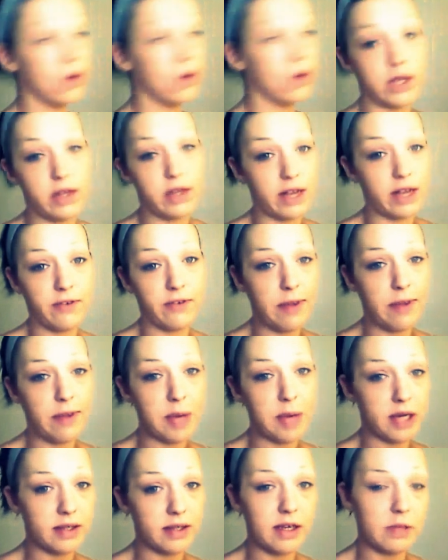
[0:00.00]
only like $5,
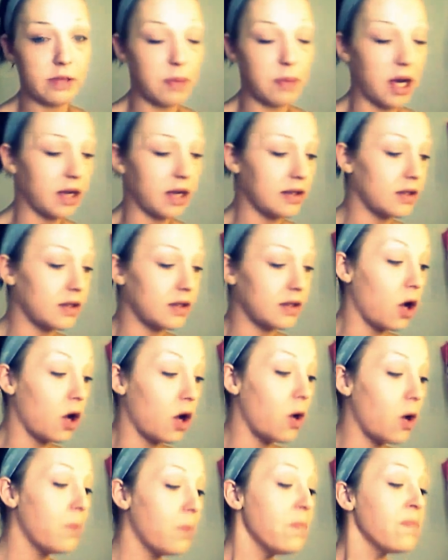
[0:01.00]
$6.
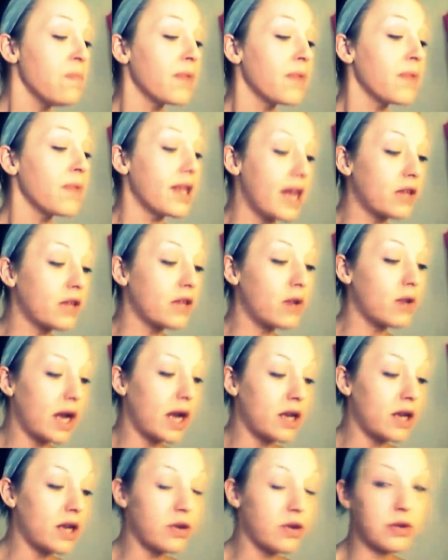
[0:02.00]
So that's what
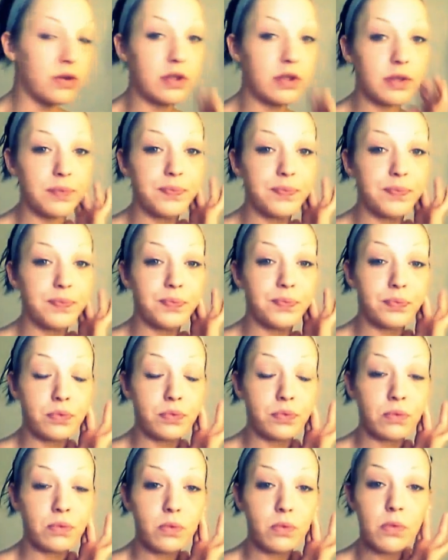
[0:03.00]
I use.
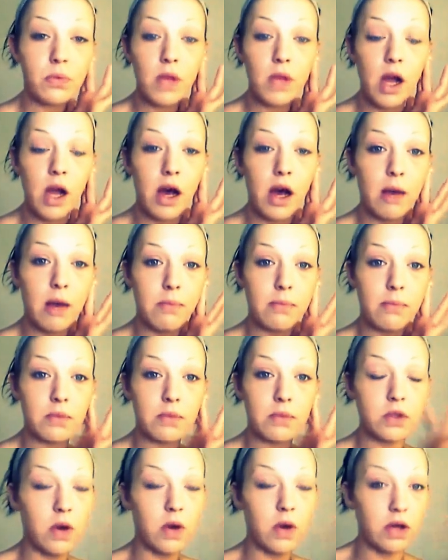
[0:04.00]

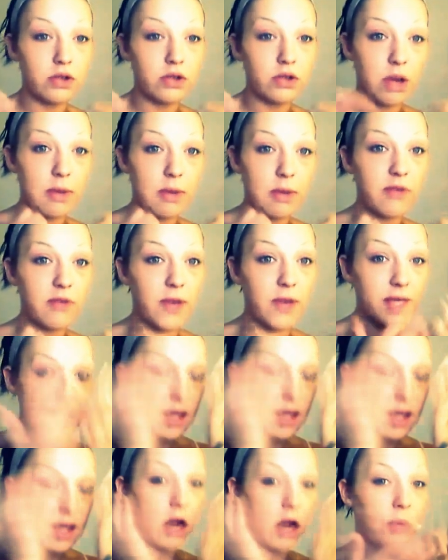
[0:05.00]
So I'll scrub my face
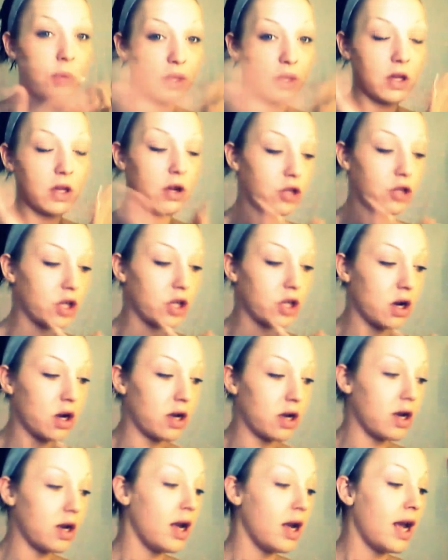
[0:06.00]
and then I'll put the lotion
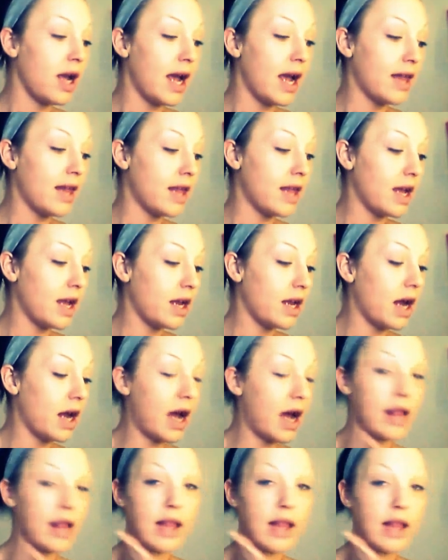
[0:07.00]
on. And then
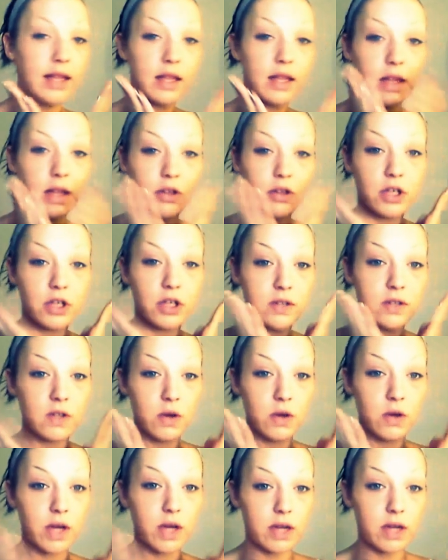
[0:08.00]
I let the lotion
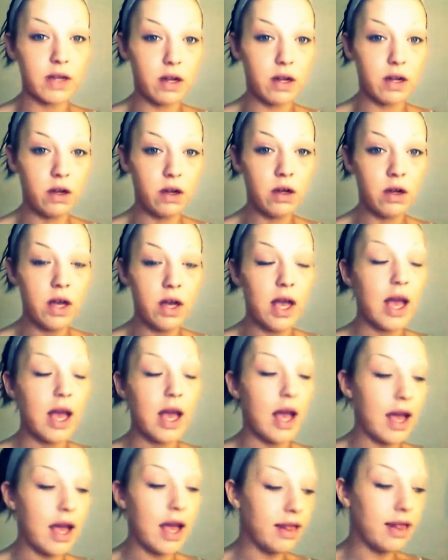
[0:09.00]
soak in a little.
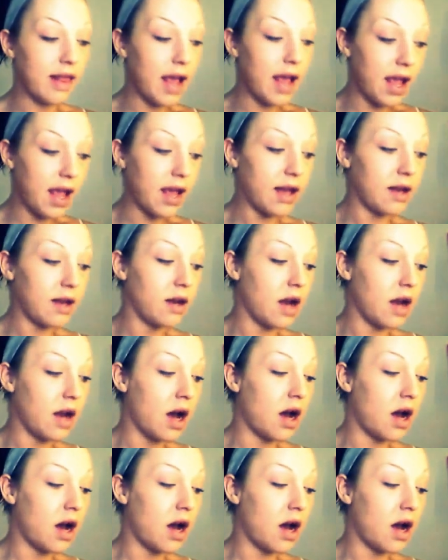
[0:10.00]
And then,